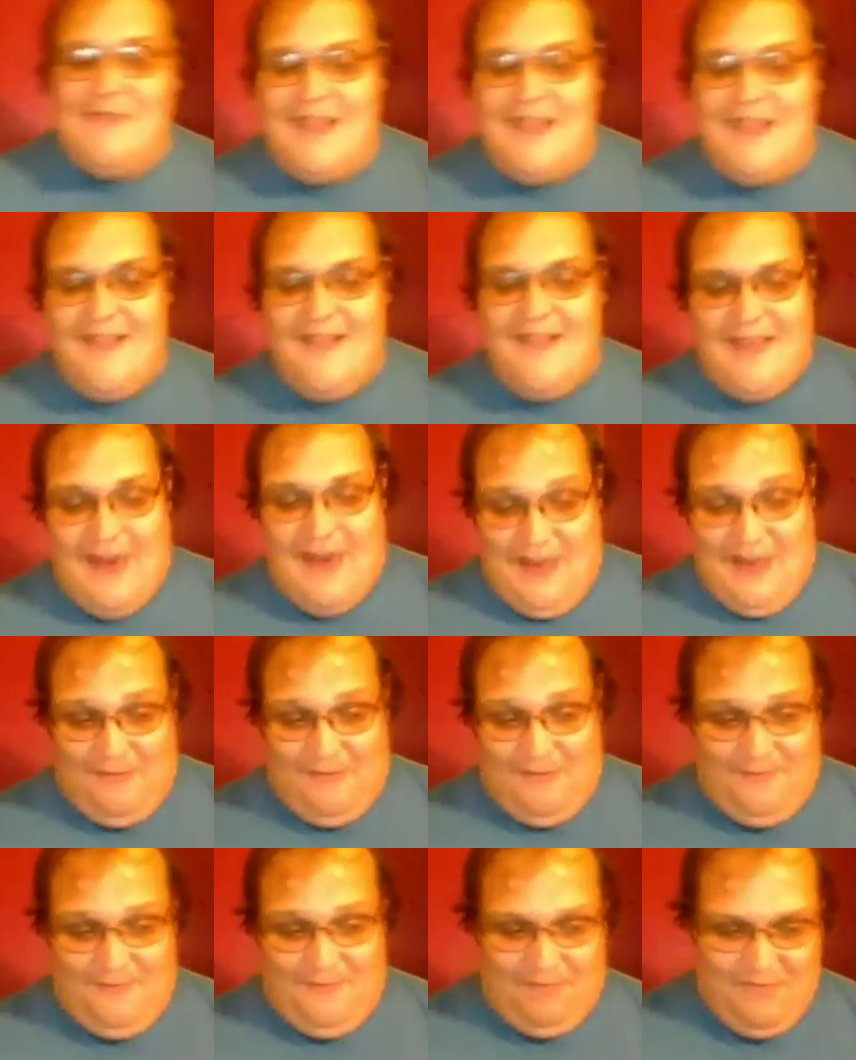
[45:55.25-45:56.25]
in time,
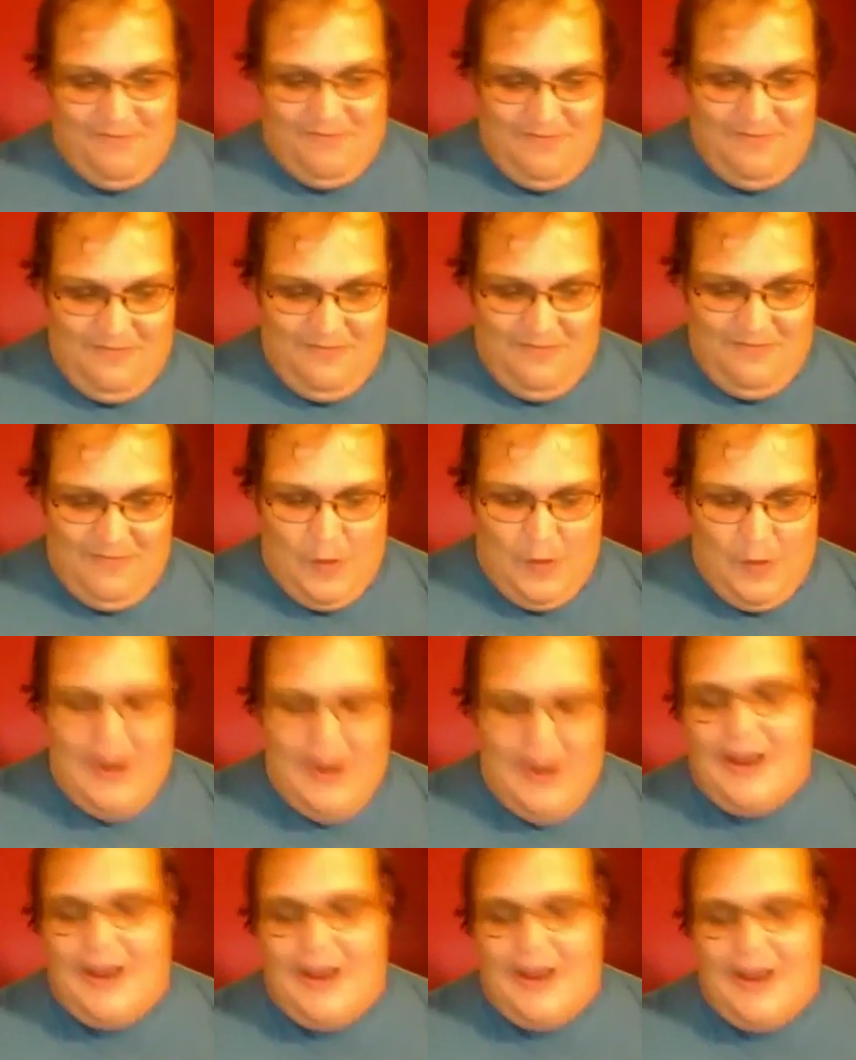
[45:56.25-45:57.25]
when
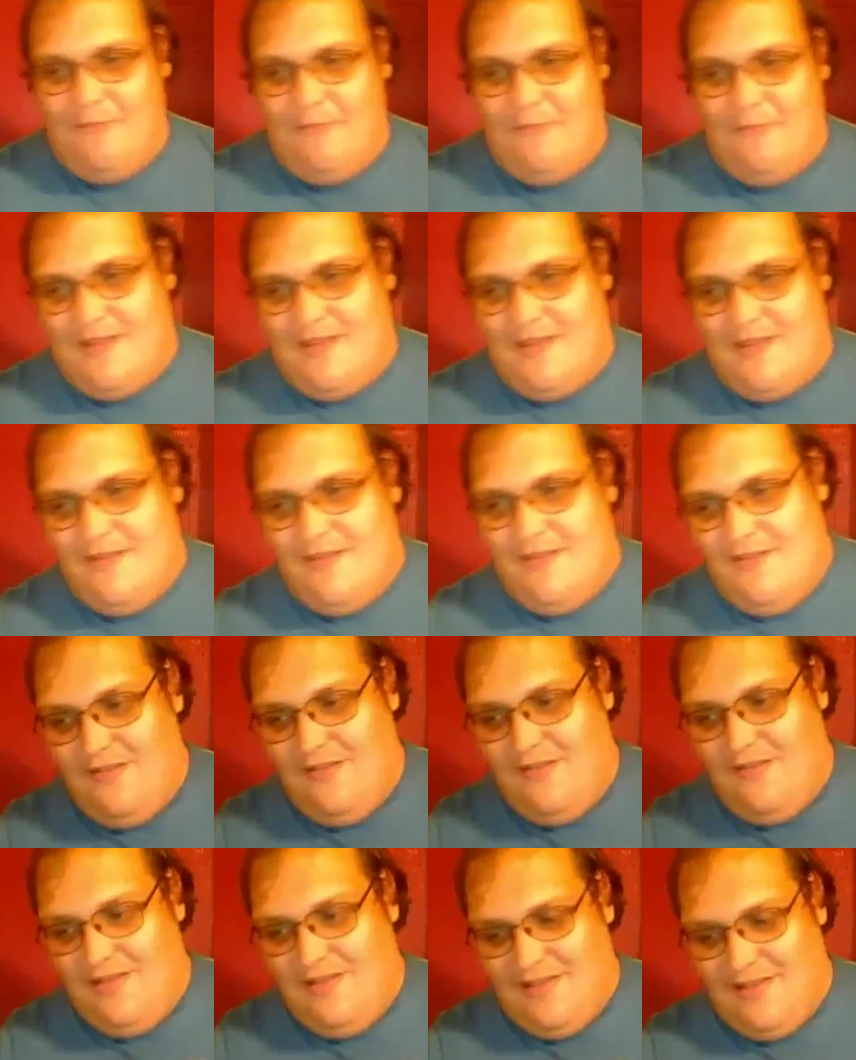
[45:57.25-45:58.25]
it comes
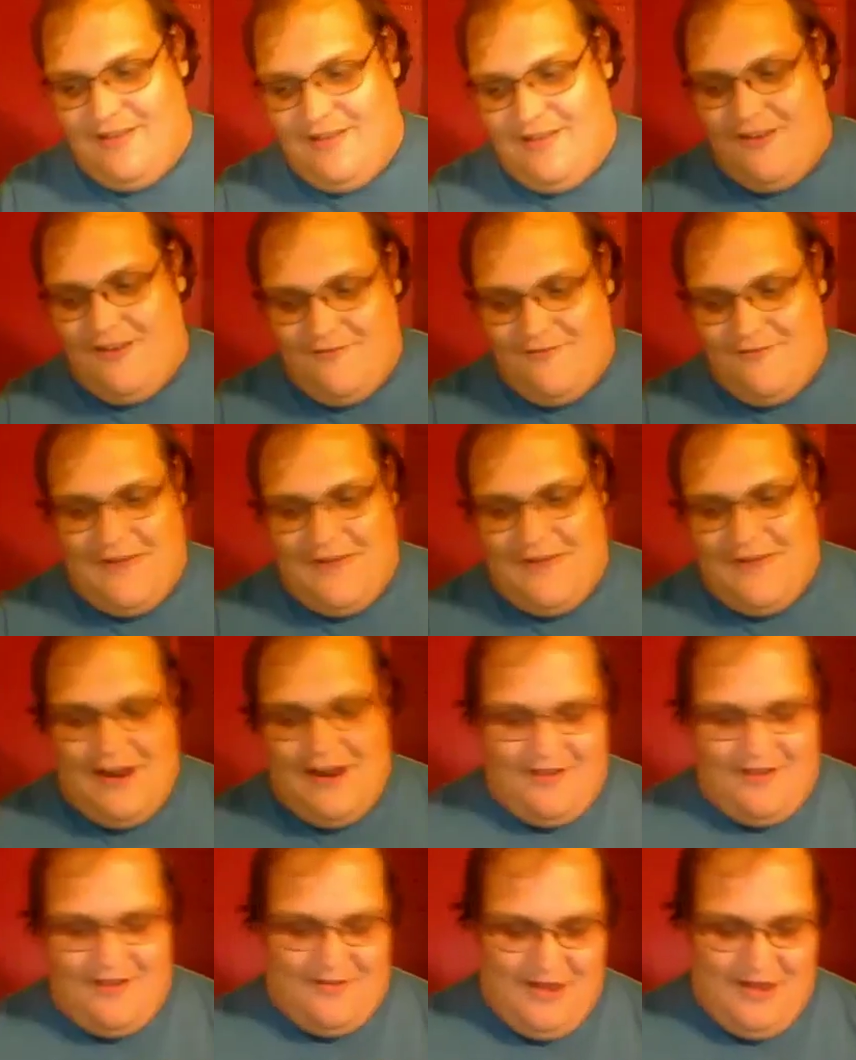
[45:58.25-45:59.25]
to the Student Finance
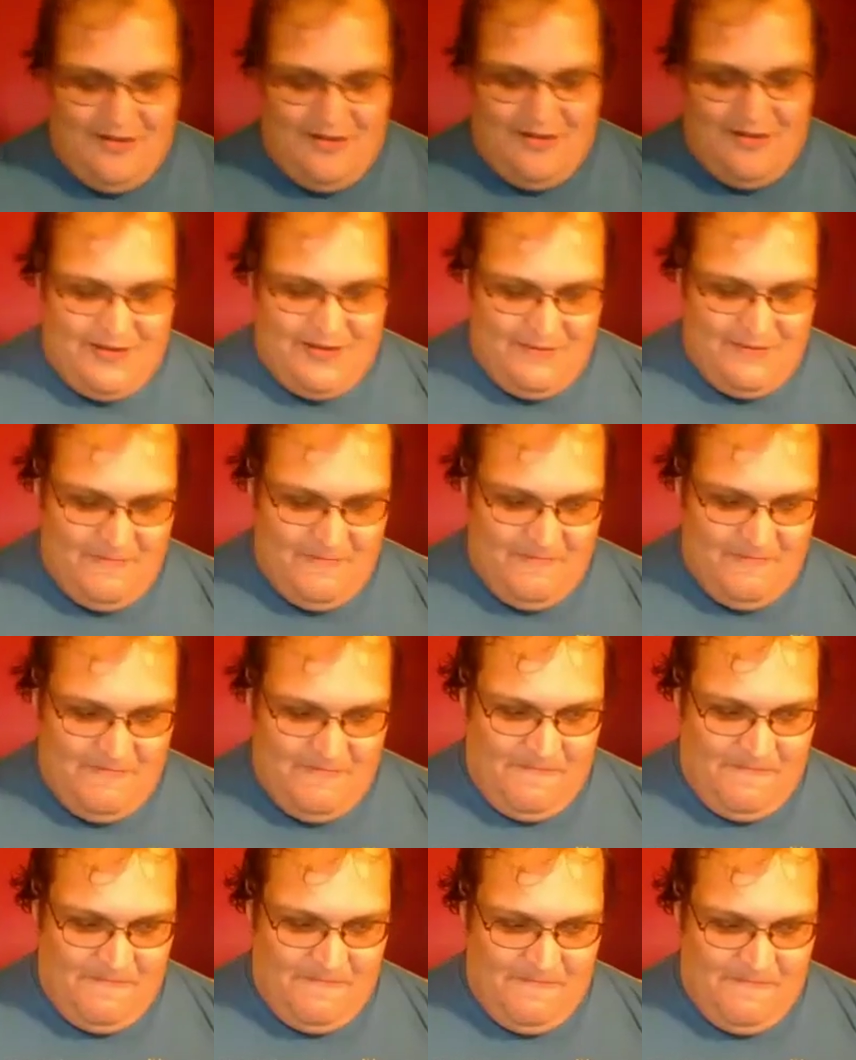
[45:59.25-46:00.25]
Wales,
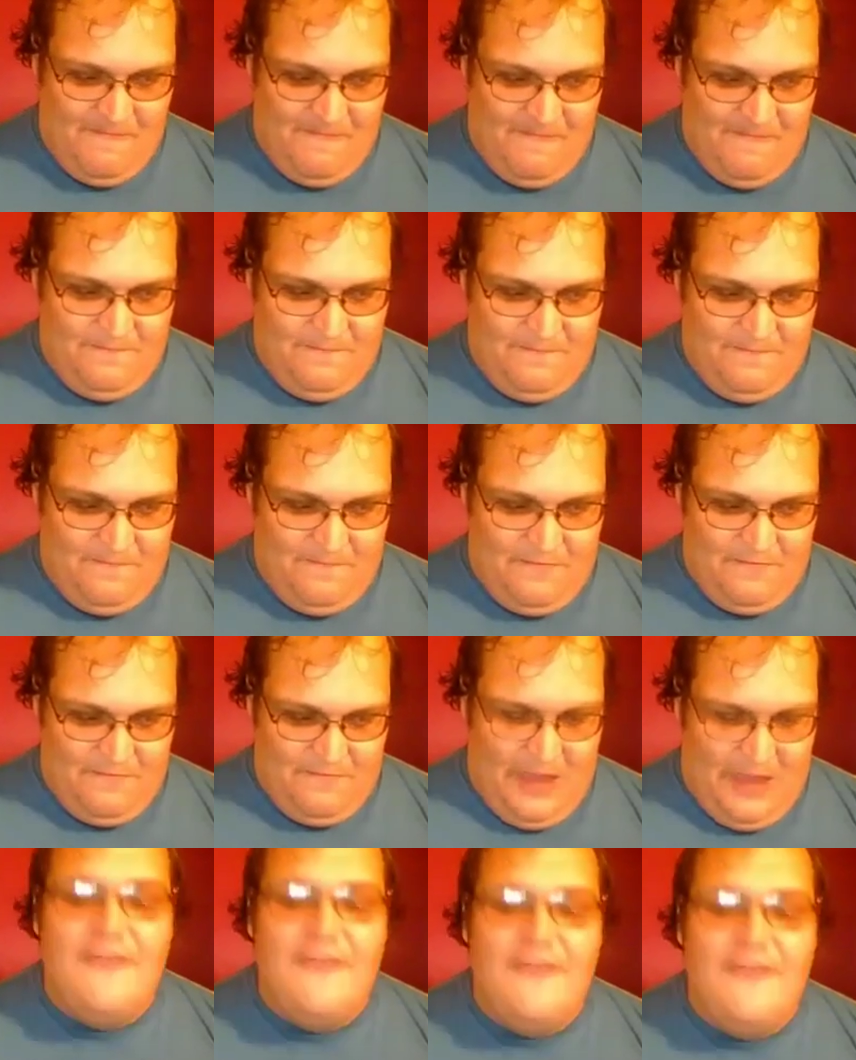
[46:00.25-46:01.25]
I
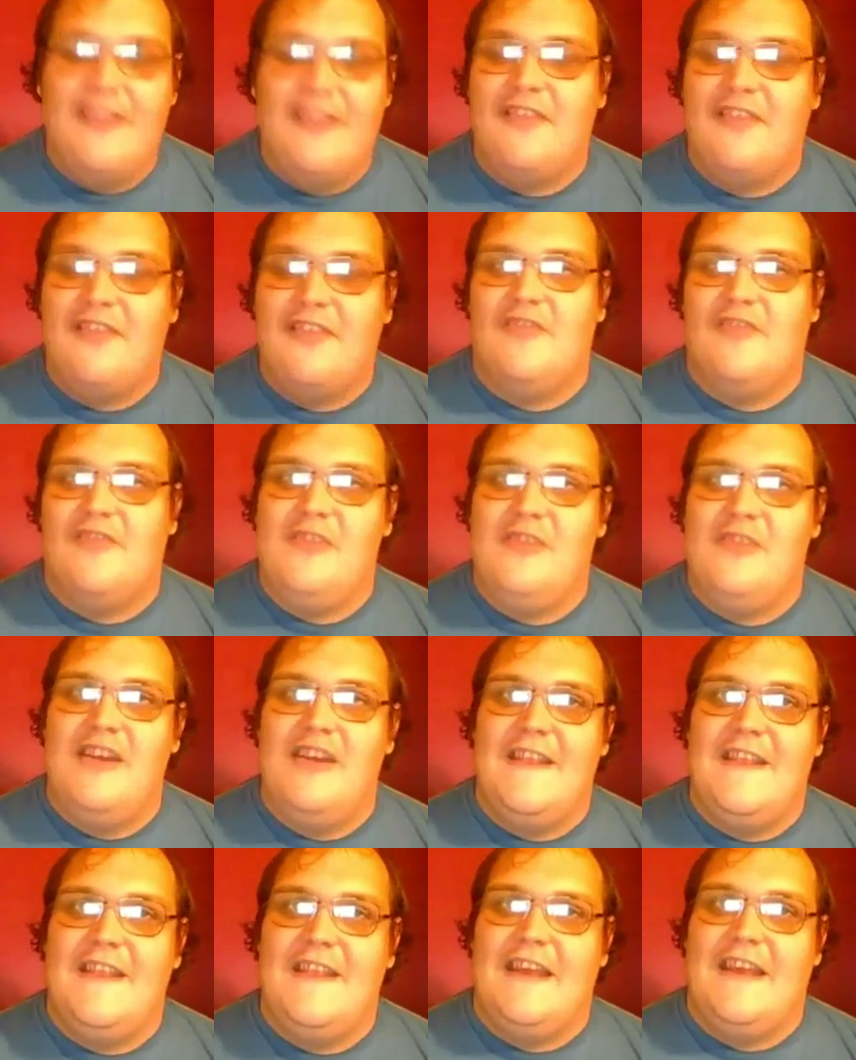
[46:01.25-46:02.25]
feel
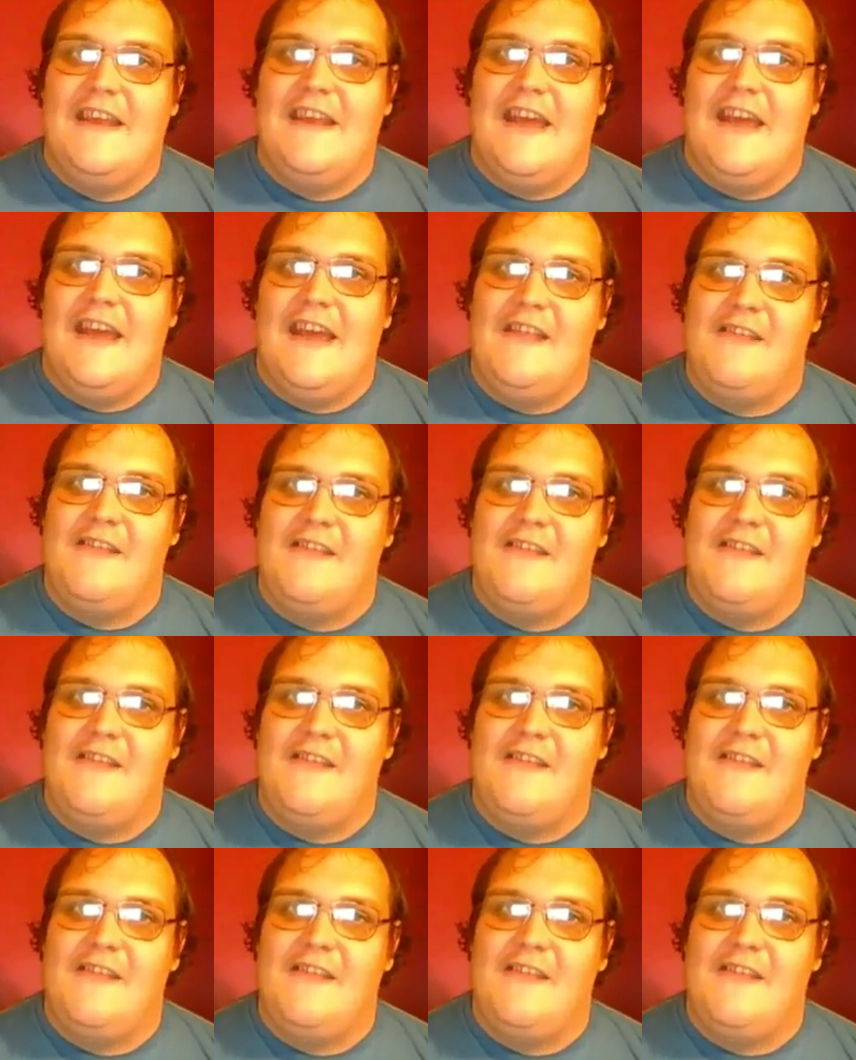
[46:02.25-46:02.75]
discriminated against